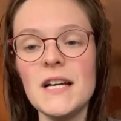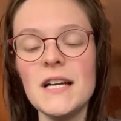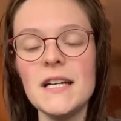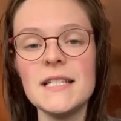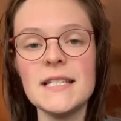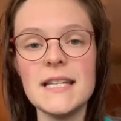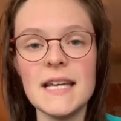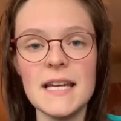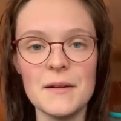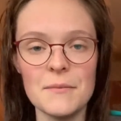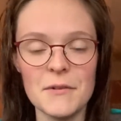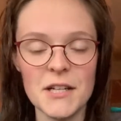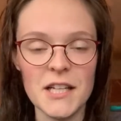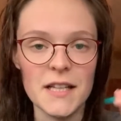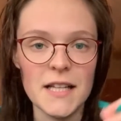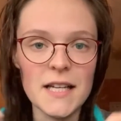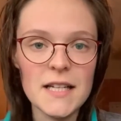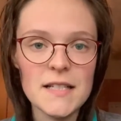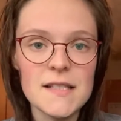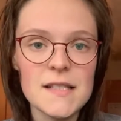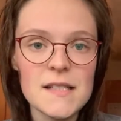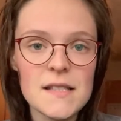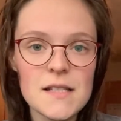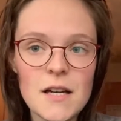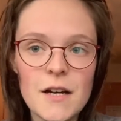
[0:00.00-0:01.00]
take my
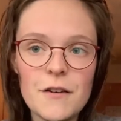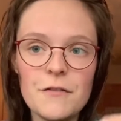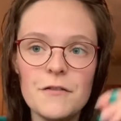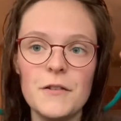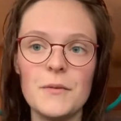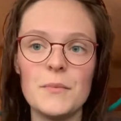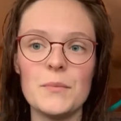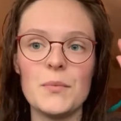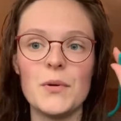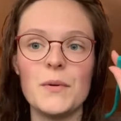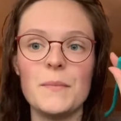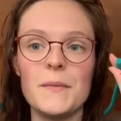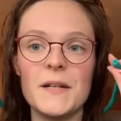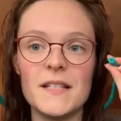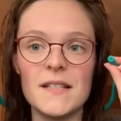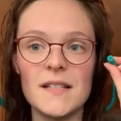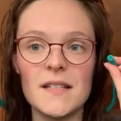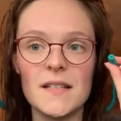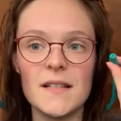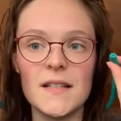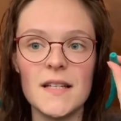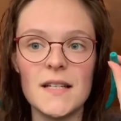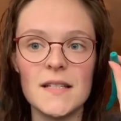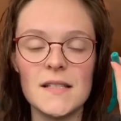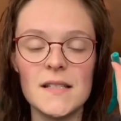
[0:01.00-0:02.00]
glasses off and put my
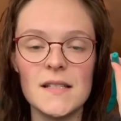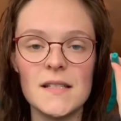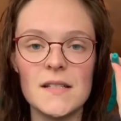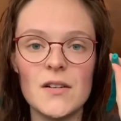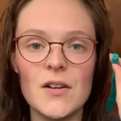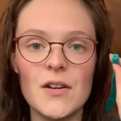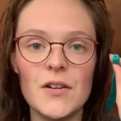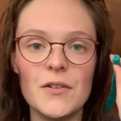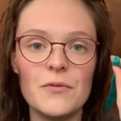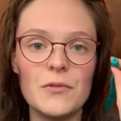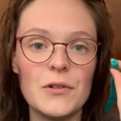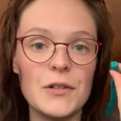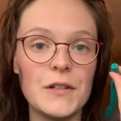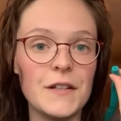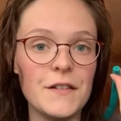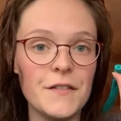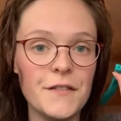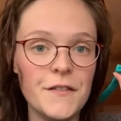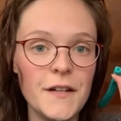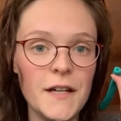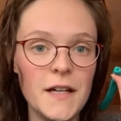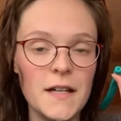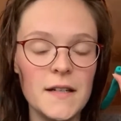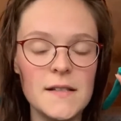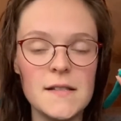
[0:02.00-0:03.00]
sunglasses on really
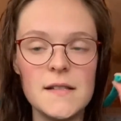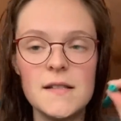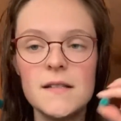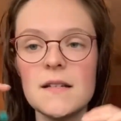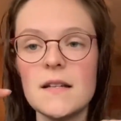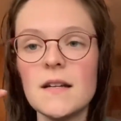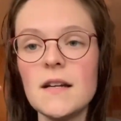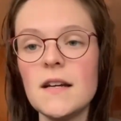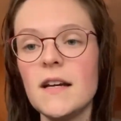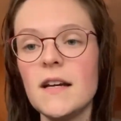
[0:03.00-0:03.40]
fast,